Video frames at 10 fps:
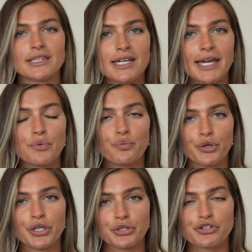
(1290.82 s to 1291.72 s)
thing I
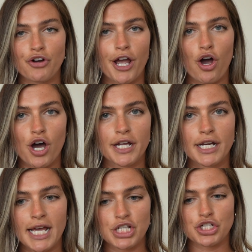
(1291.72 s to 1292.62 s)
will try on
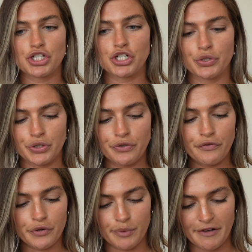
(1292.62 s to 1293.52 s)
and just show you
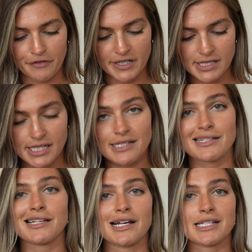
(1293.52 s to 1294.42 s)
for reference is a
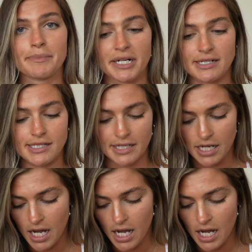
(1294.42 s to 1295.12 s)
size comparison.